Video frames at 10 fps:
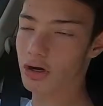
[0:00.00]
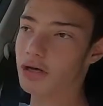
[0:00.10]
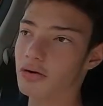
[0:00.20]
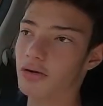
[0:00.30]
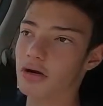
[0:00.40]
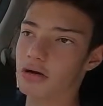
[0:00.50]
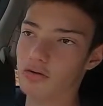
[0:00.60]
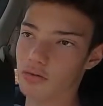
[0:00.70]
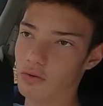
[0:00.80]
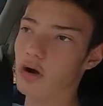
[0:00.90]
Okay, one and
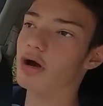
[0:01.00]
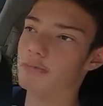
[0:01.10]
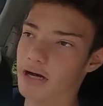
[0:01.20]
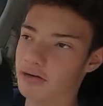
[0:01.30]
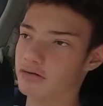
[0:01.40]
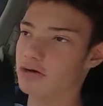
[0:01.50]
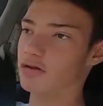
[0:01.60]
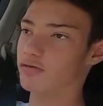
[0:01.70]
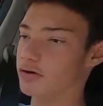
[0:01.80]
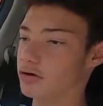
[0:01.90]
all, welcome back to
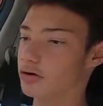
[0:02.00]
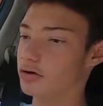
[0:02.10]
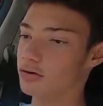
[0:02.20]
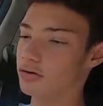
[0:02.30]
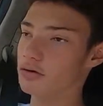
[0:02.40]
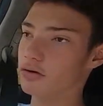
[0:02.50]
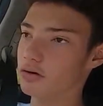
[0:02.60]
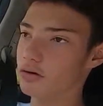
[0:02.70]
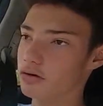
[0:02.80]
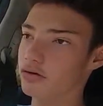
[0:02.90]
another video.
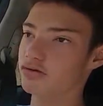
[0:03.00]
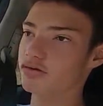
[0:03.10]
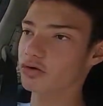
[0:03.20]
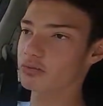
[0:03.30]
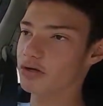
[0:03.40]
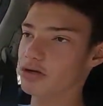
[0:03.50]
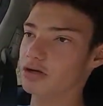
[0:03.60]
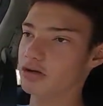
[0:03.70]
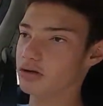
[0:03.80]
You join me